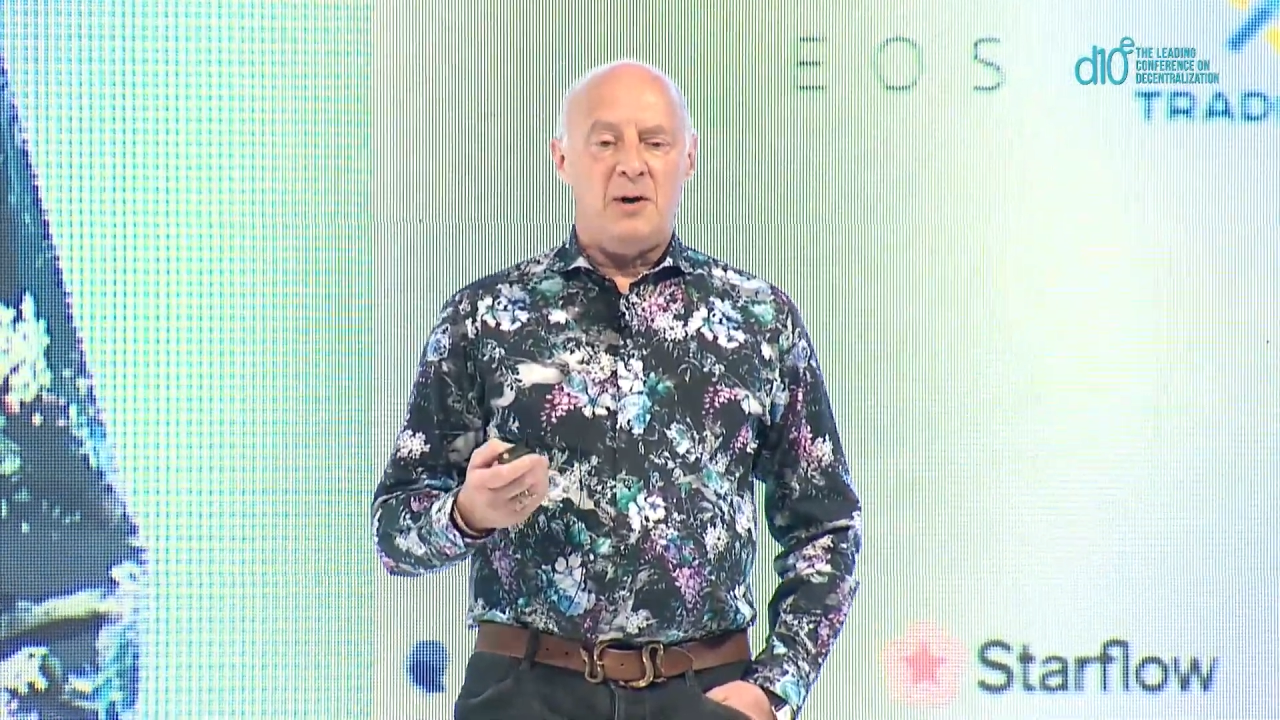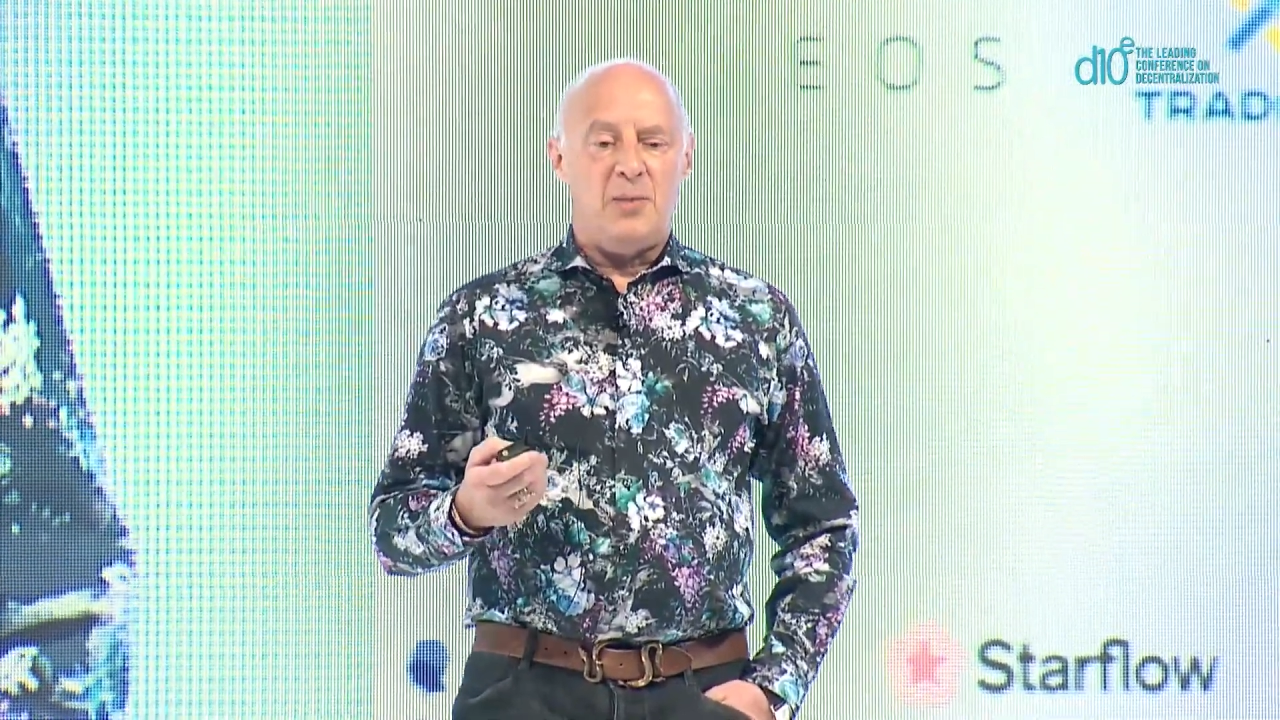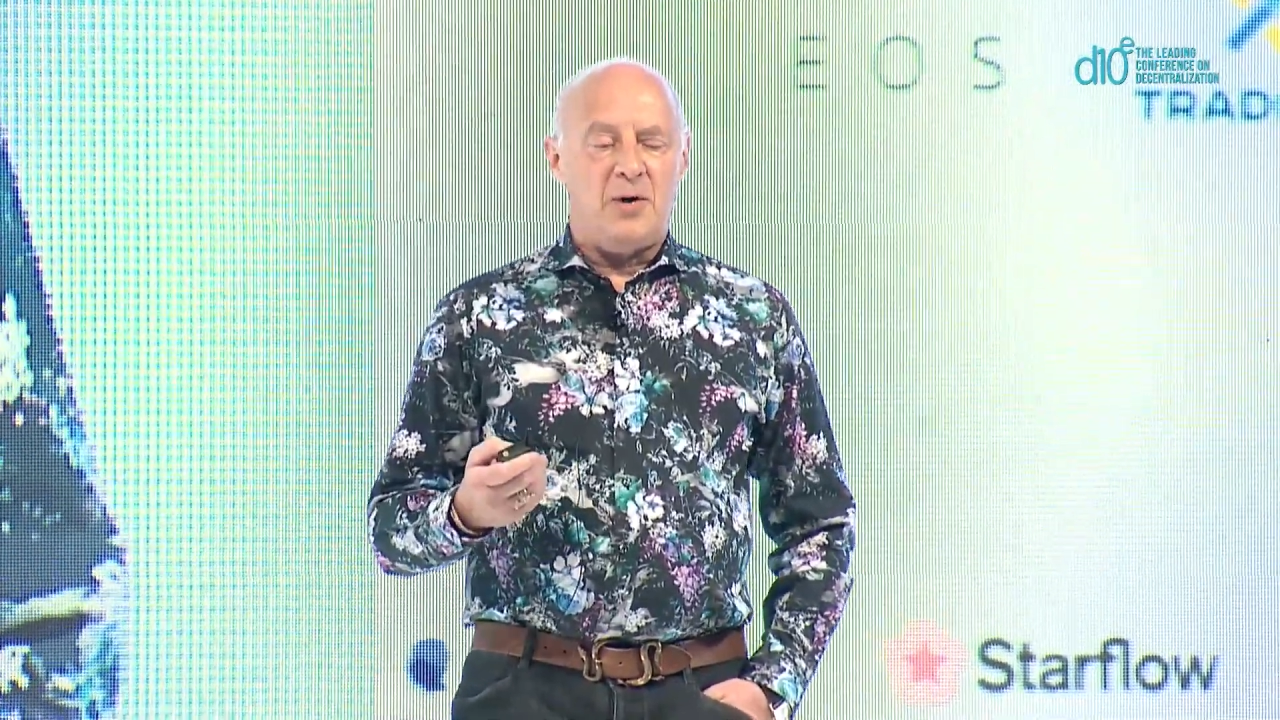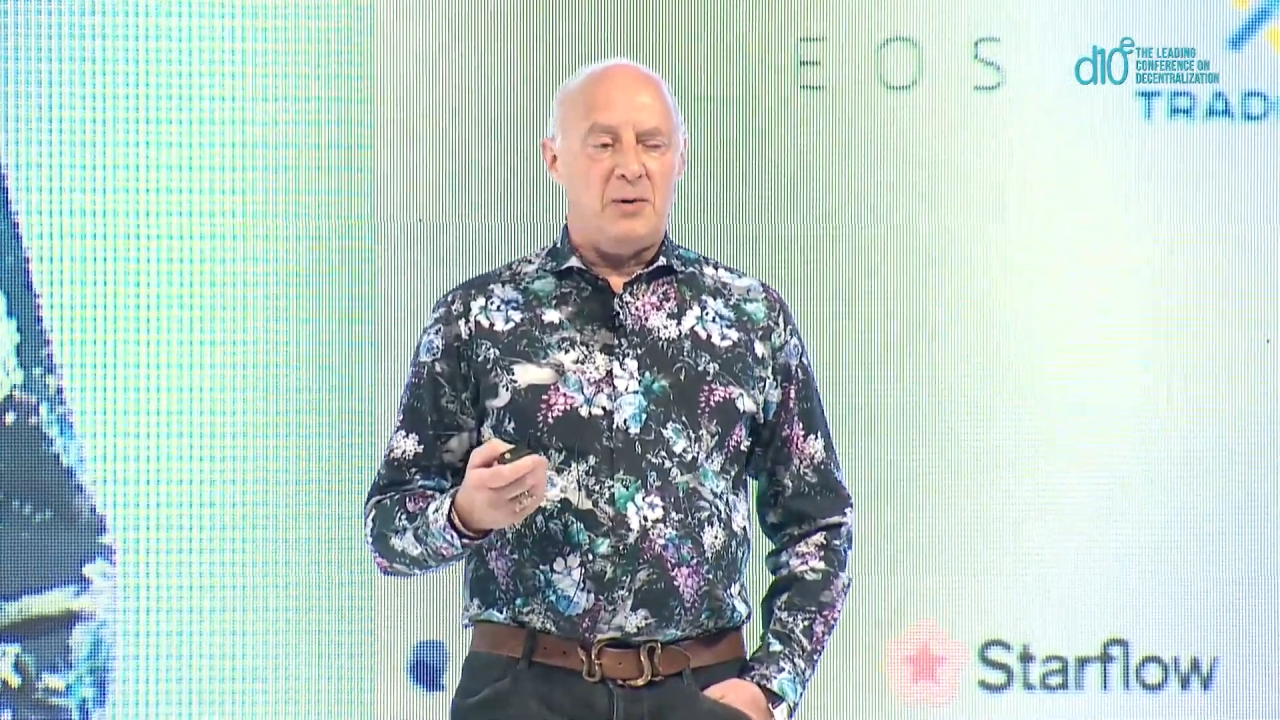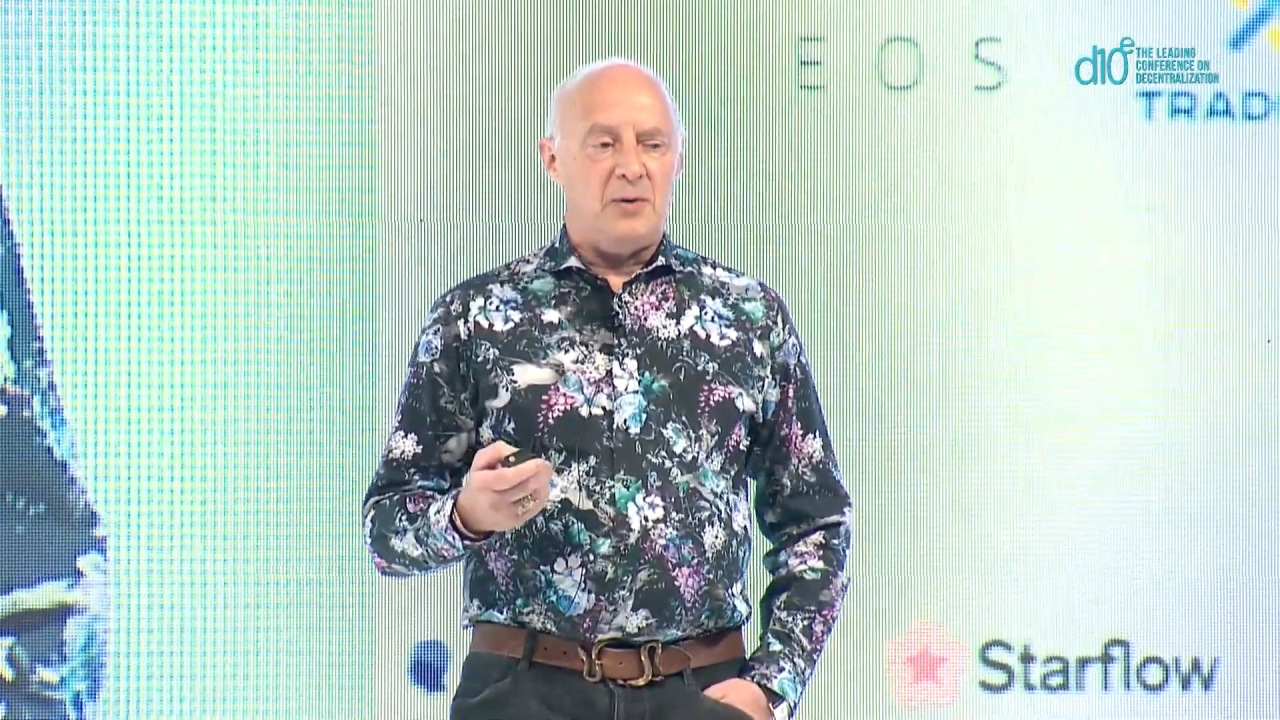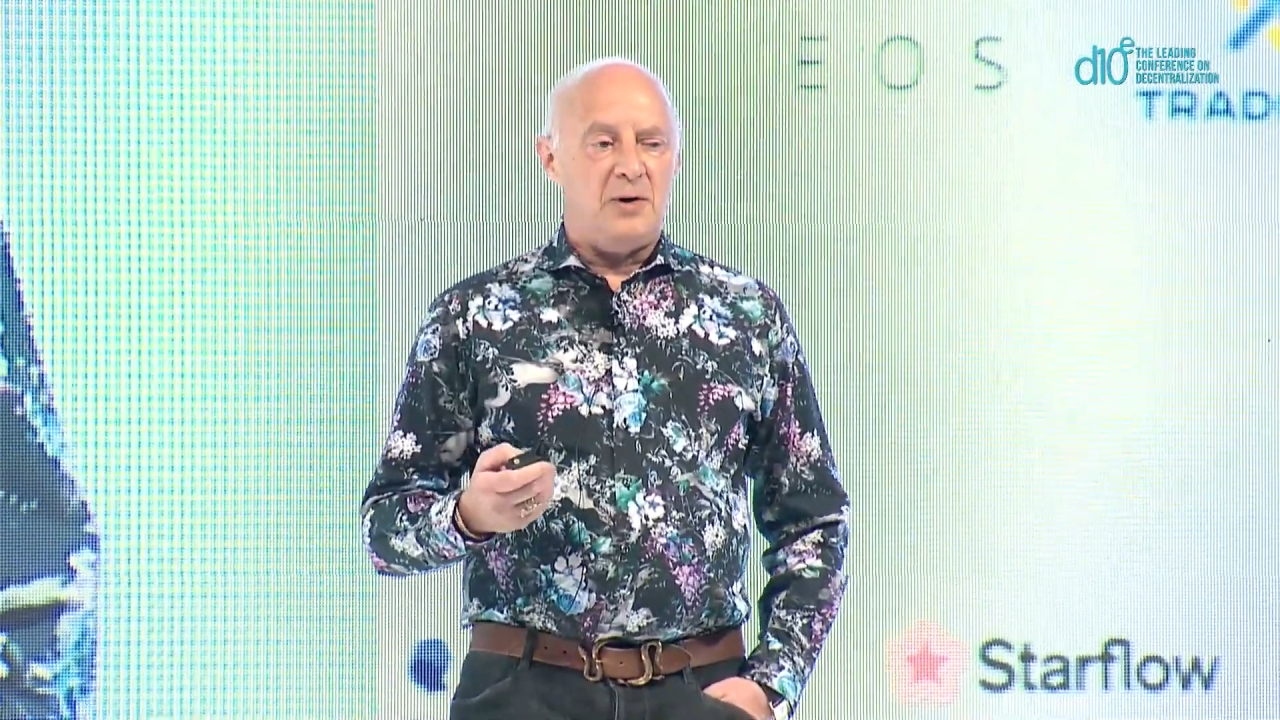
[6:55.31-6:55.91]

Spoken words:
about?